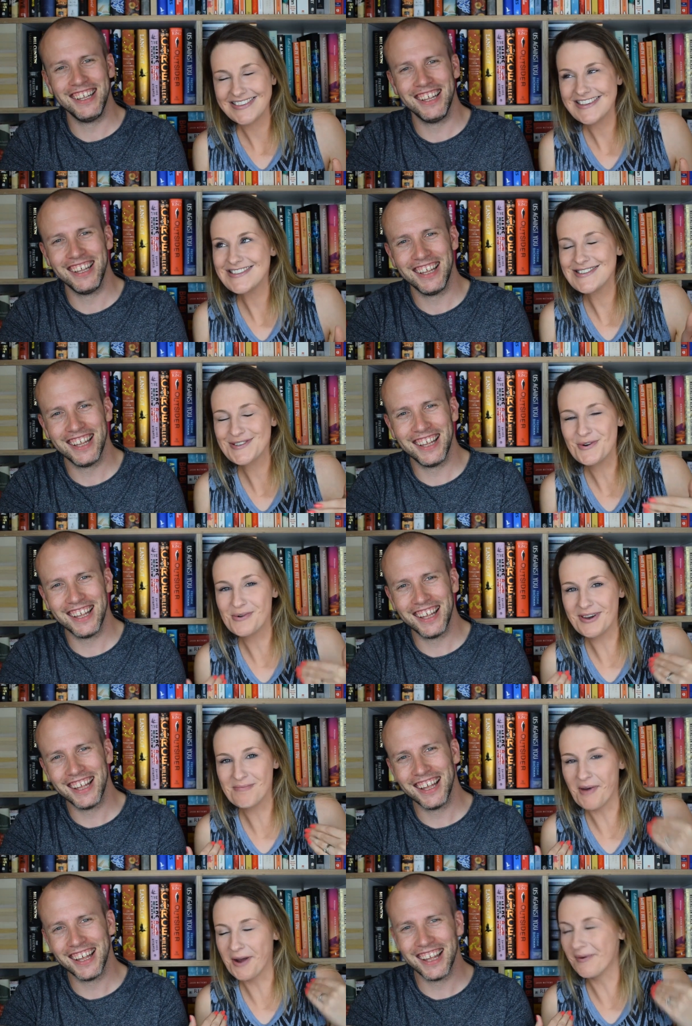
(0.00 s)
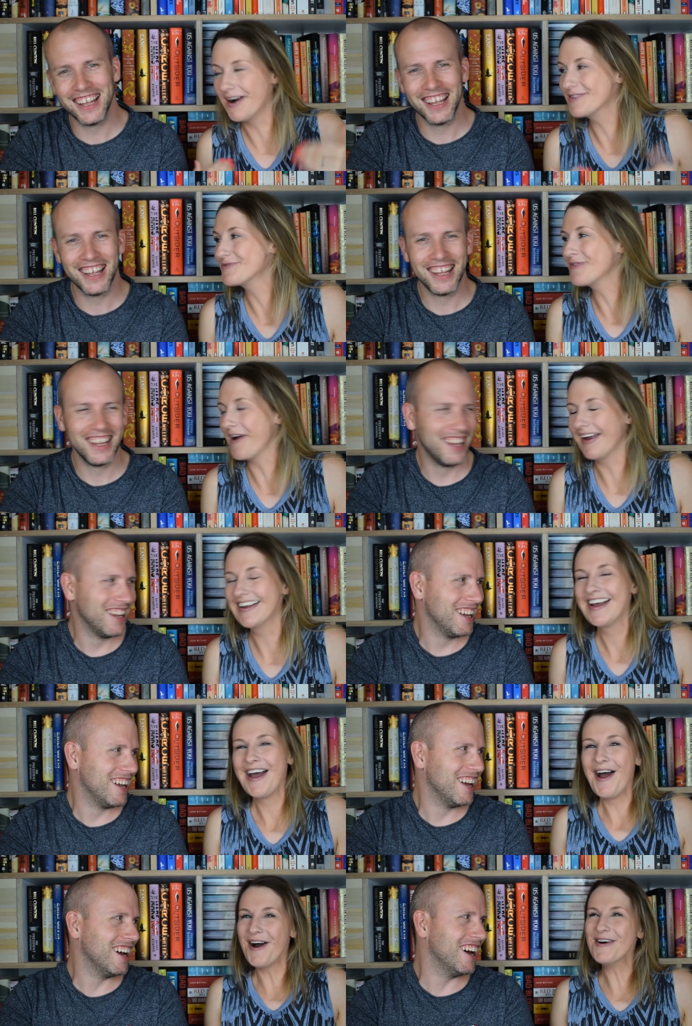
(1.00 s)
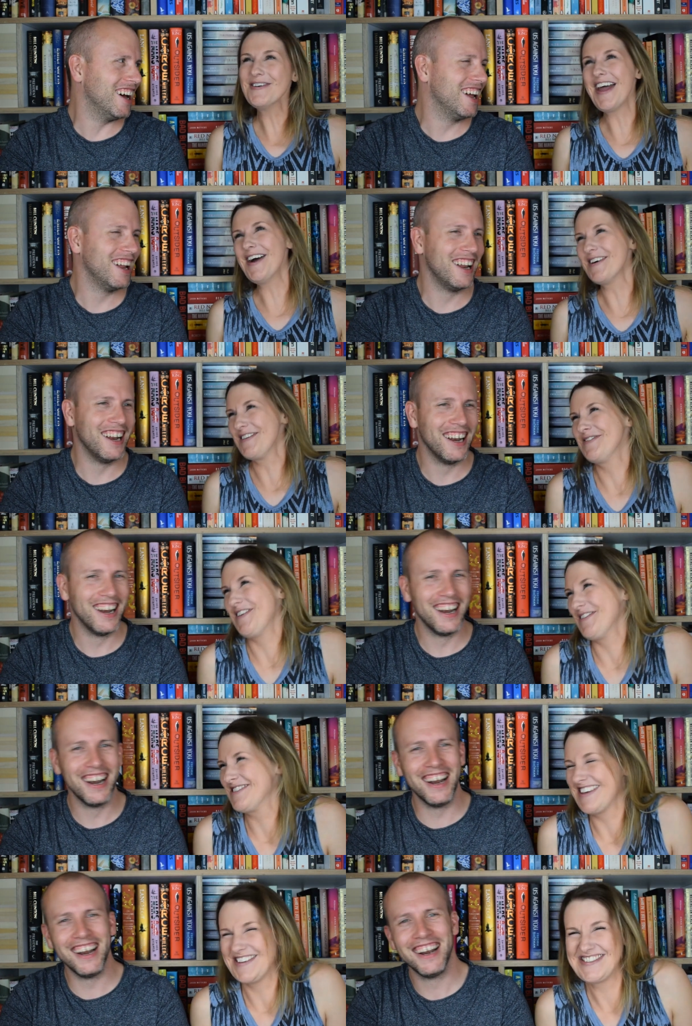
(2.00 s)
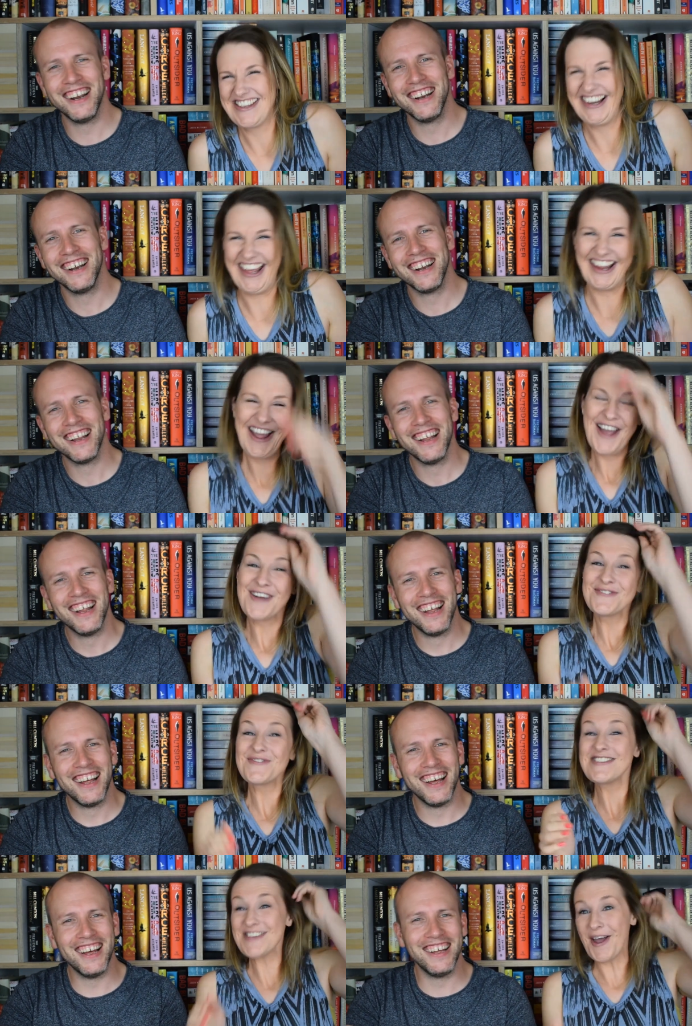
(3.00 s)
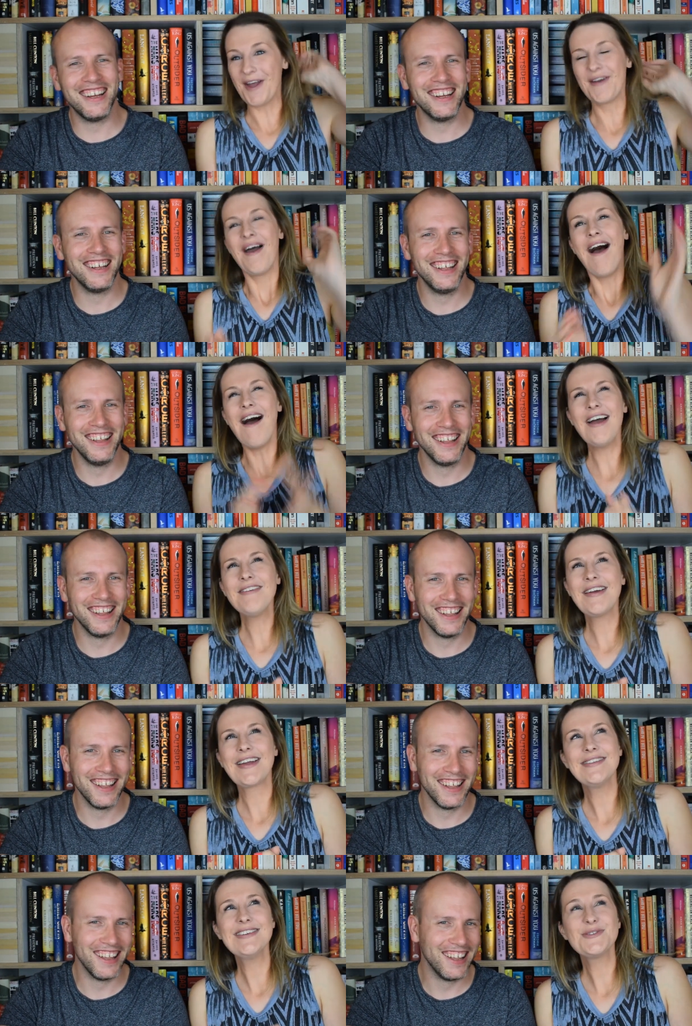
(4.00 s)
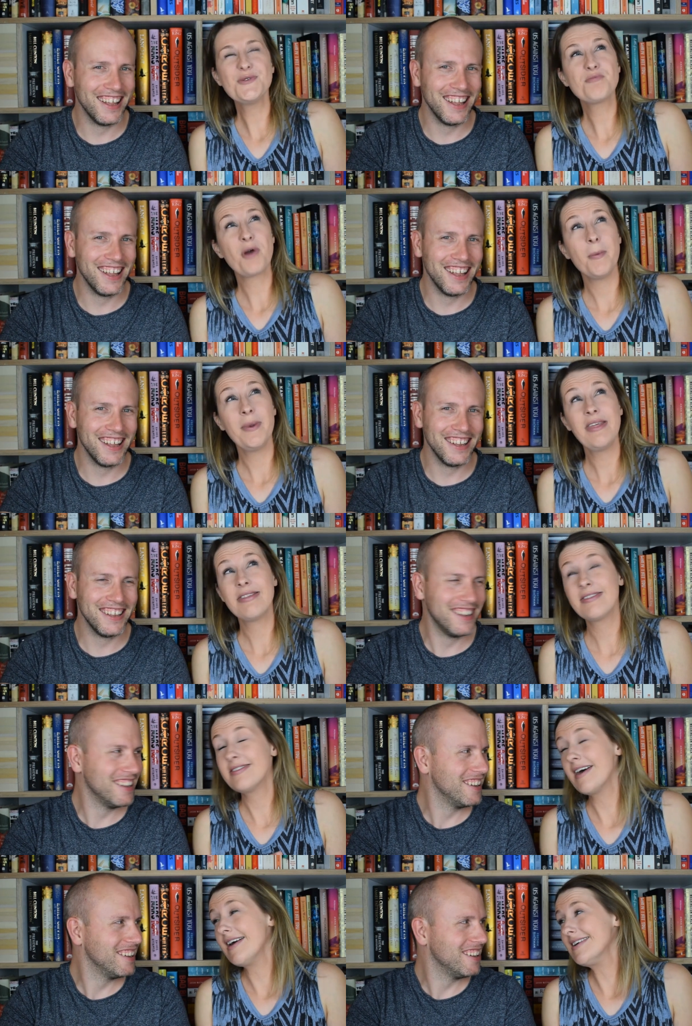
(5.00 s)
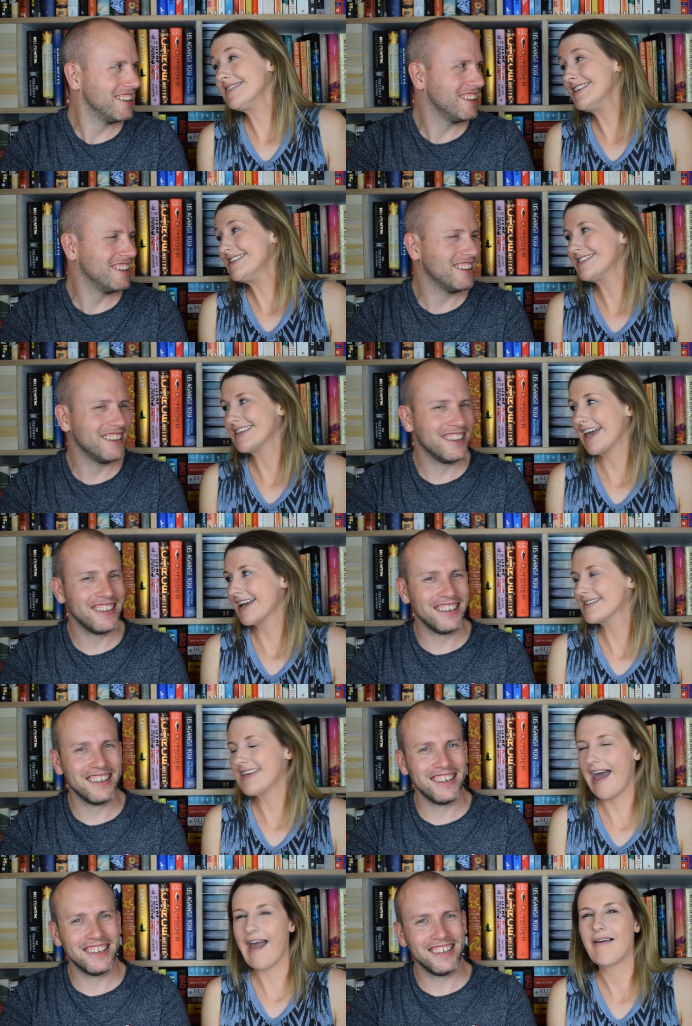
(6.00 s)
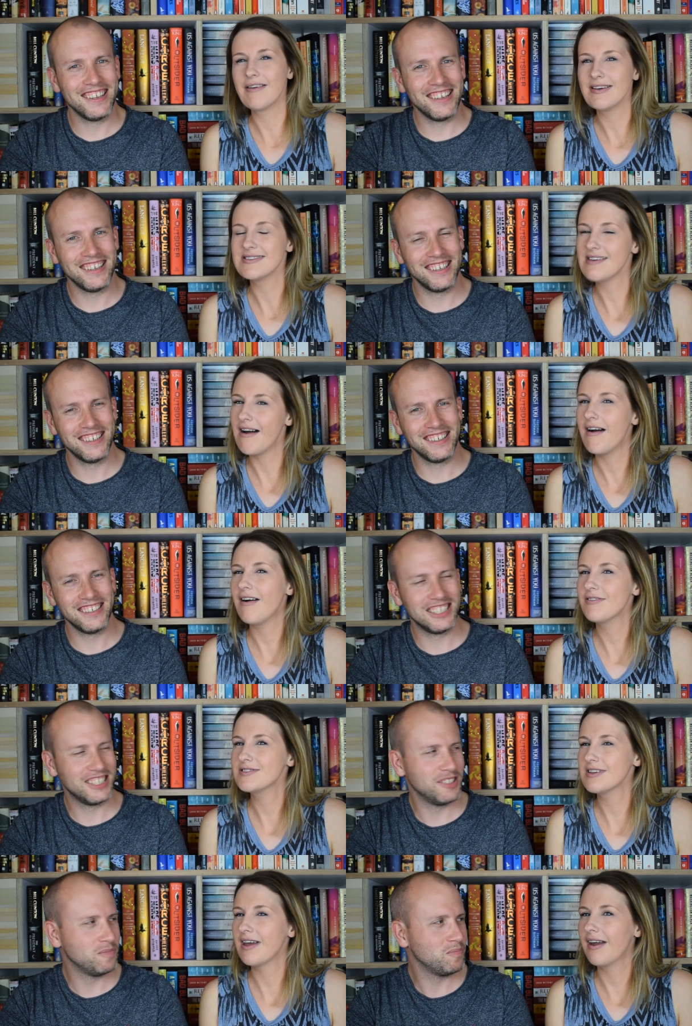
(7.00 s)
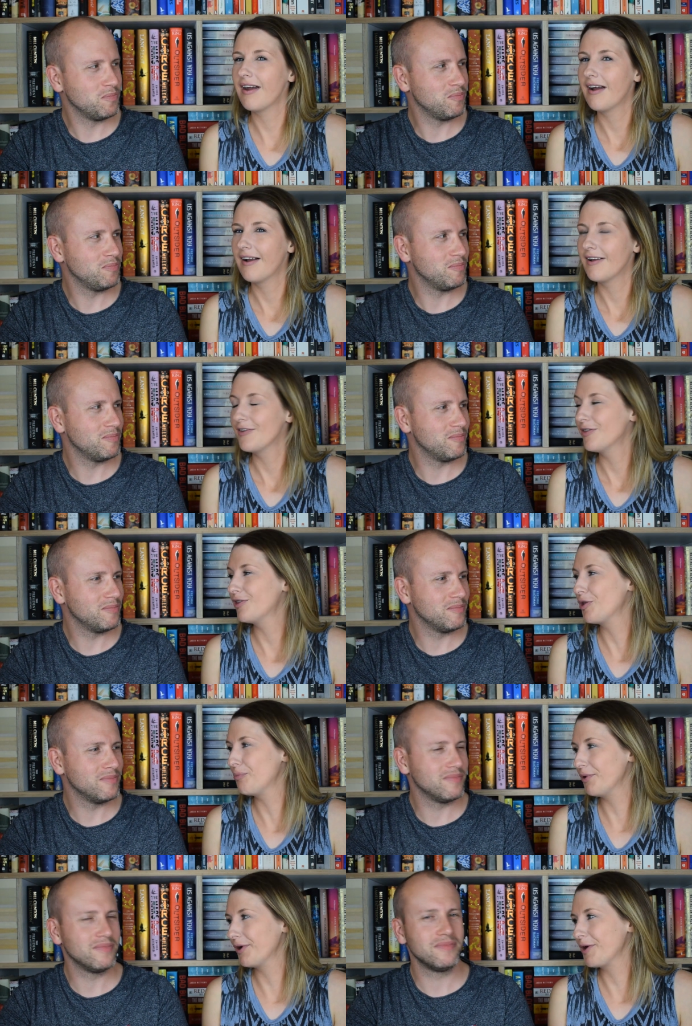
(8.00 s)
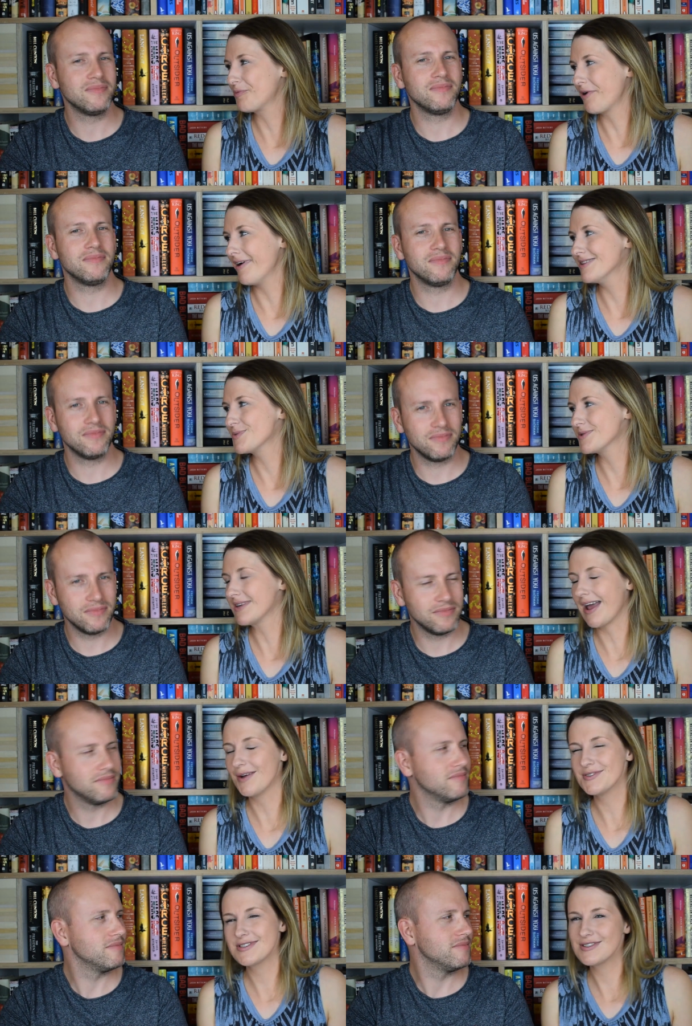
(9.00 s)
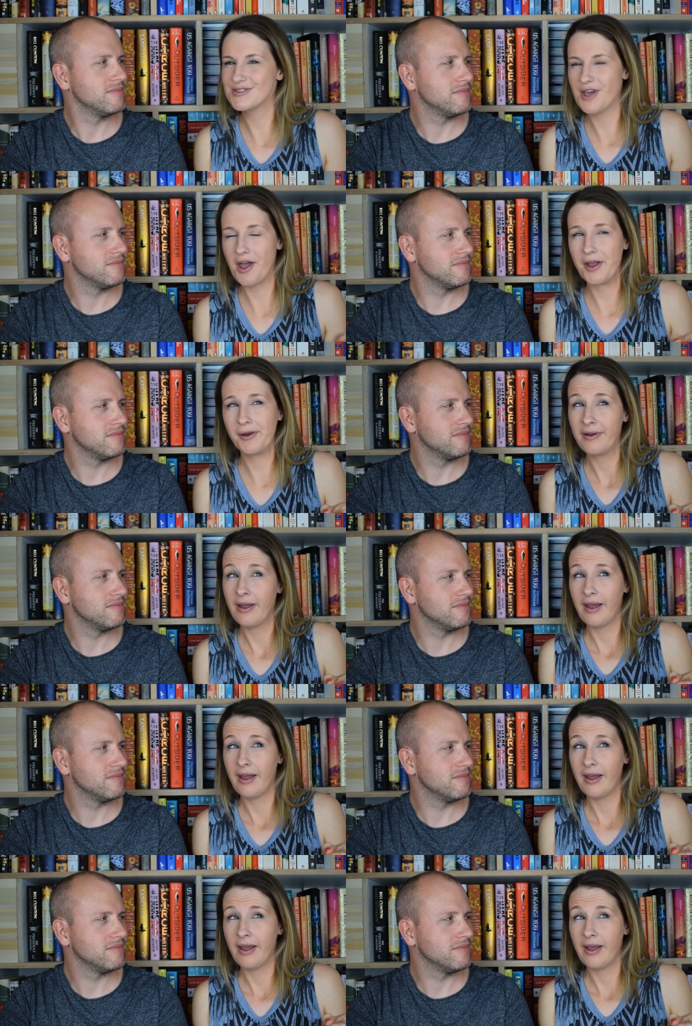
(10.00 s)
Speaker 1: this is cool in my world. Right. Oh, now I feel so silly. So I reckon this was probably 36 hours after the Booker Prize was announced. So